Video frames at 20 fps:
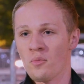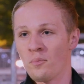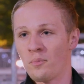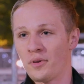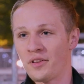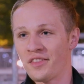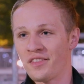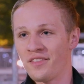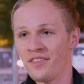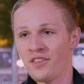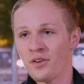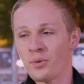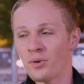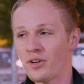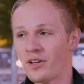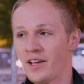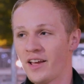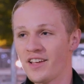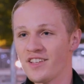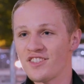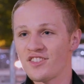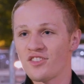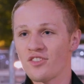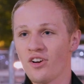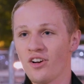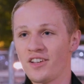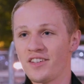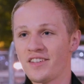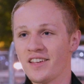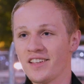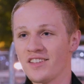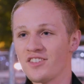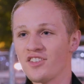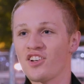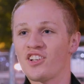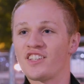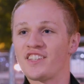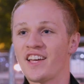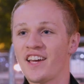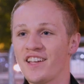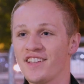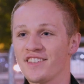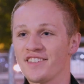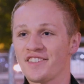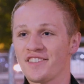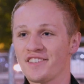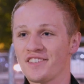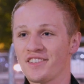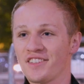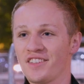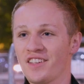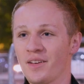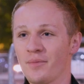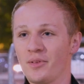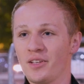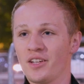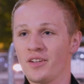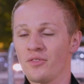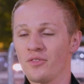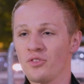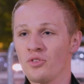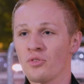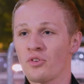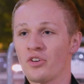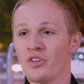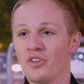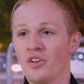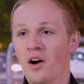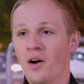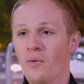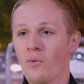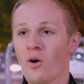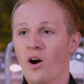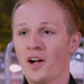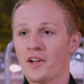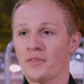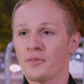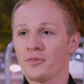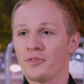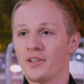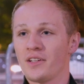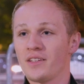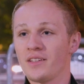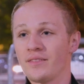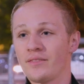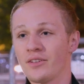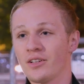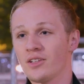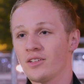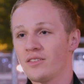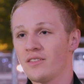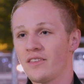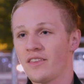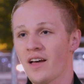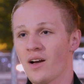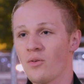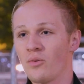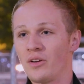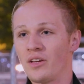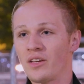but there were tents on tents on tents. I mean, you could not walk through Nittanyville that